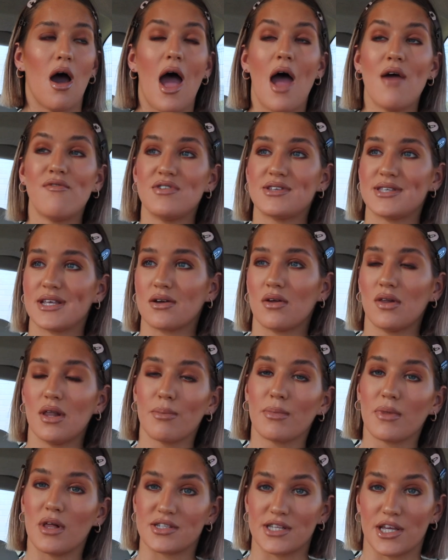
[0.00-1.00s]
Every single
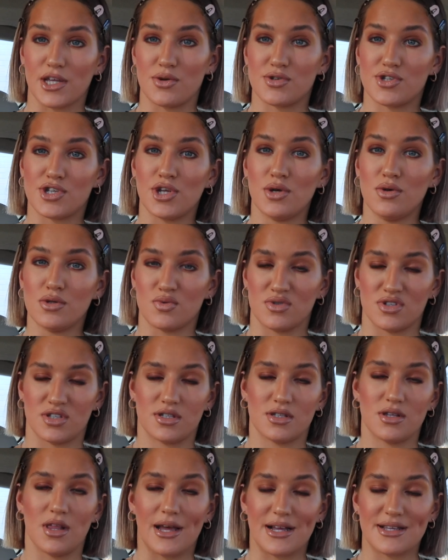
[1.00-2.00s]
lip gloss I used to use
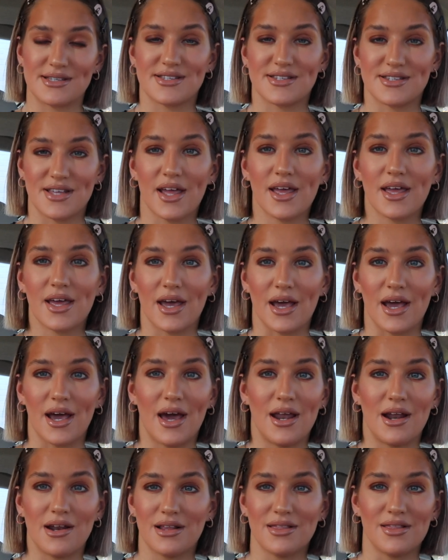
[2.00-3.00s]
was like sticky,
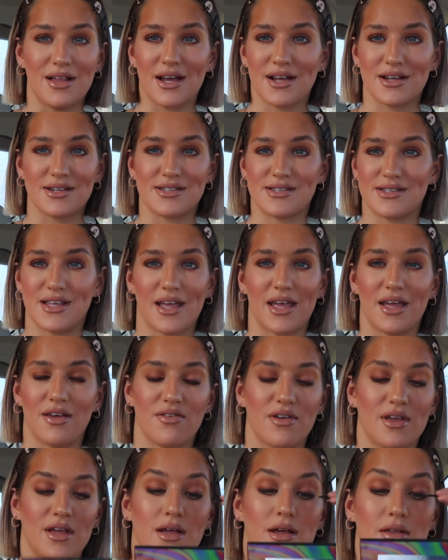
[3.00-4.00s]
and I didn't like a sticky
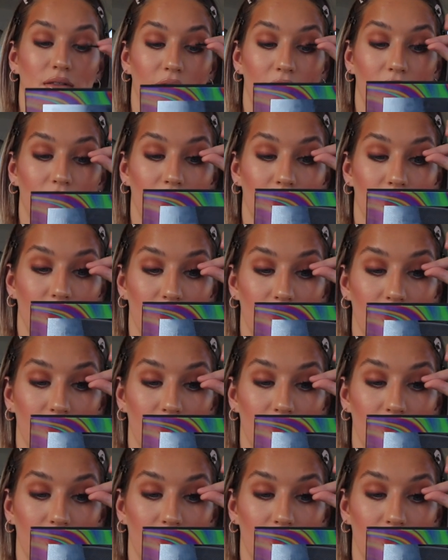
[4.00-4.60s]
feeling.